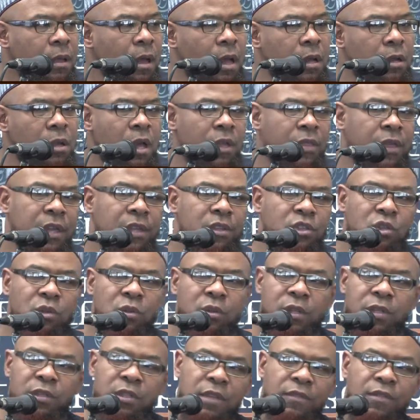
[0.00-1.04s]
Another issue
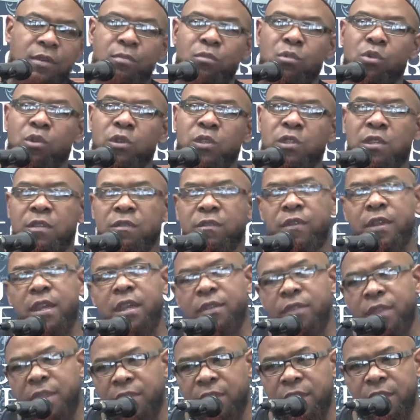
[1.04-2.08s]
is even more
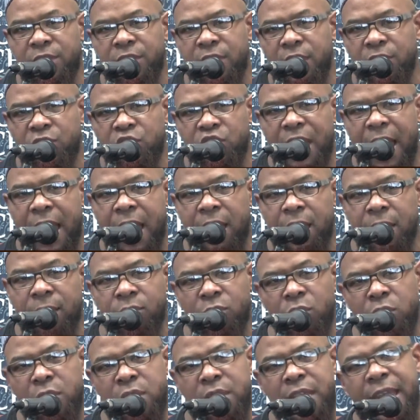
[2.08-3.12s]
severe than the Dajjal,
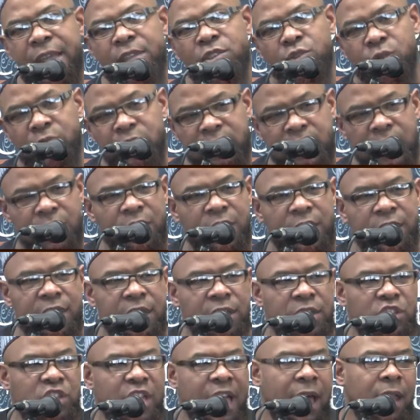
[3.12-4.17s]
more dangerous than the
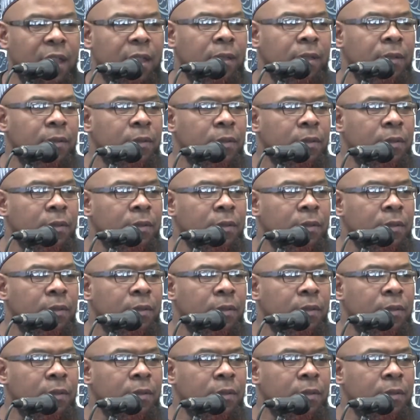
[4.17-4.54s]
Dajjal.